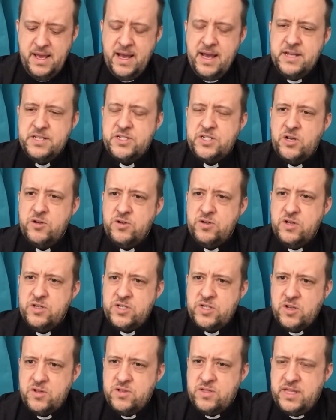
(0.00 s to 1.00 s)
So
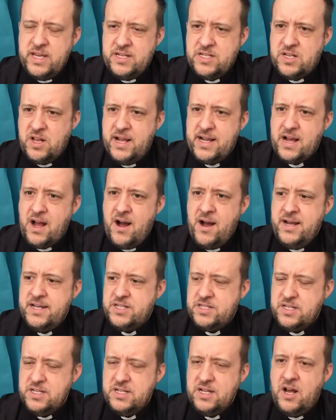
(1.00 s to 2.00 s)
things like
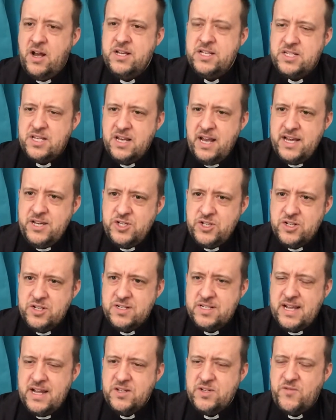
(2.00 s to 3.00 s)
isolation
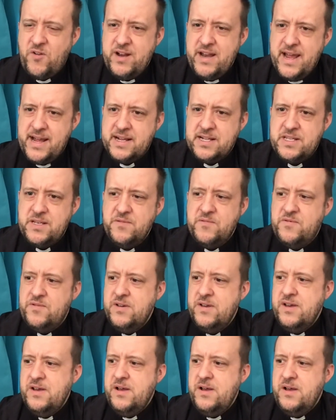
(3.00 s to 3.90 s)
sounds very negative,